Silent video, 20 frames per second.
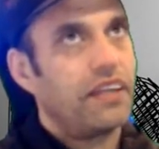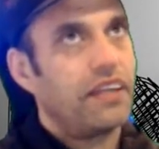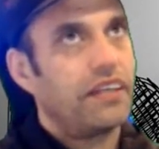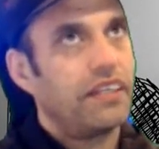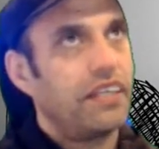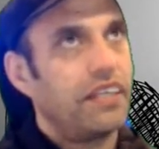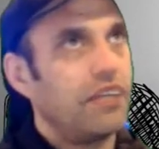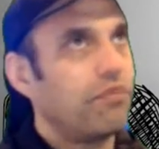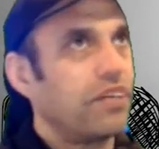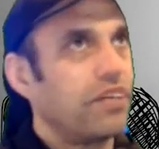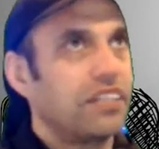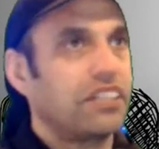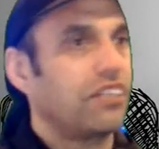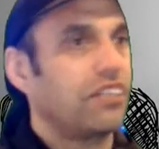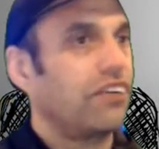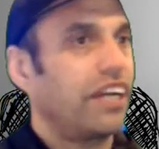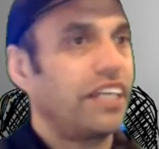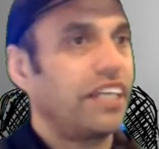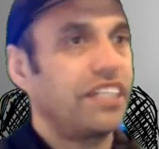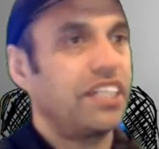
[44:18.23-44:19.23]
Yeah, but it's a
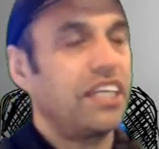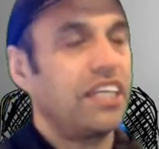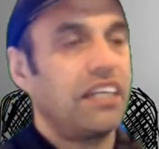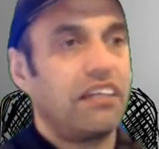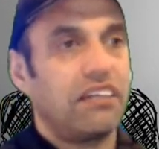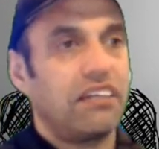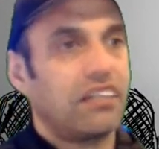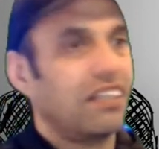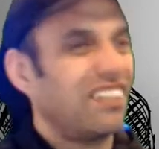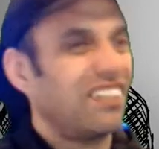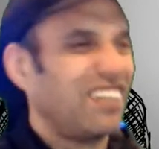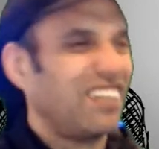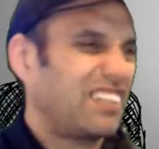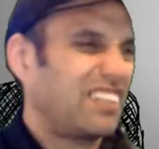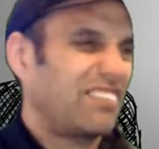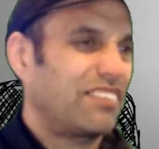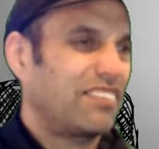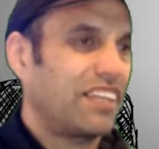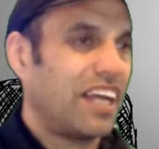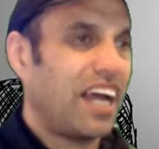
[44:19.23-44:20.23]
great chair. Look at
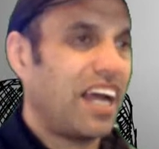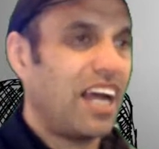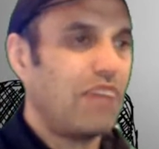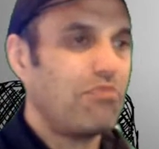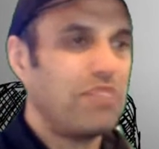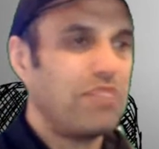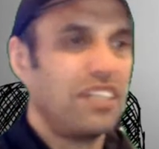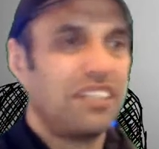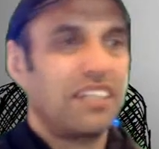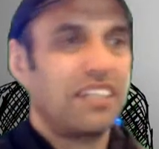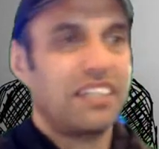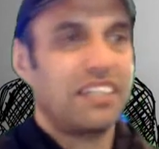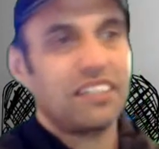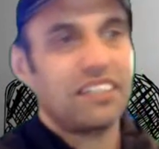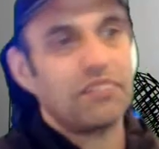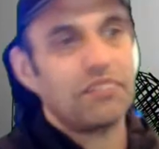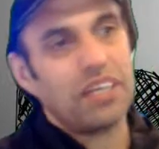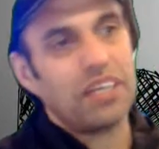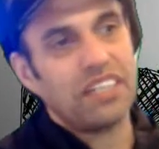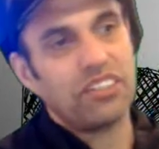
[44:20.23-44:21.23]
the arm bit. It
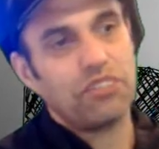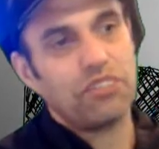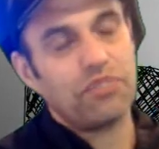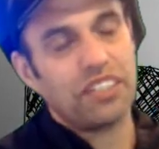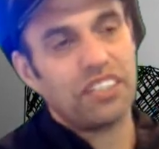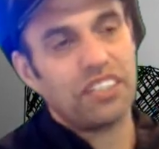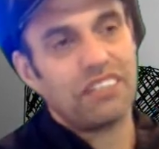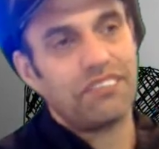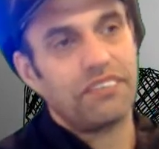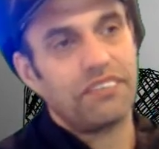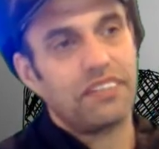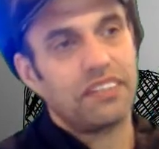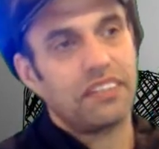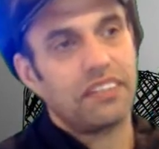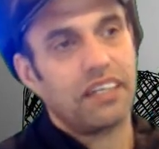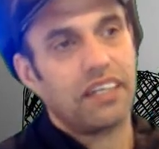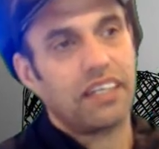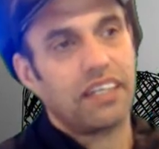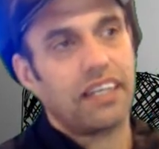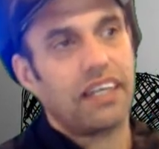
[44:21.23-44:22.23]
doesn't make too much difference.
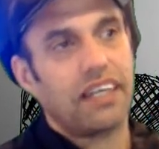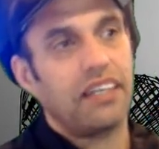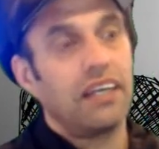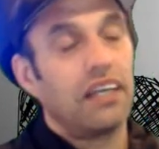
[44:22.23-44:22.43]
Okay.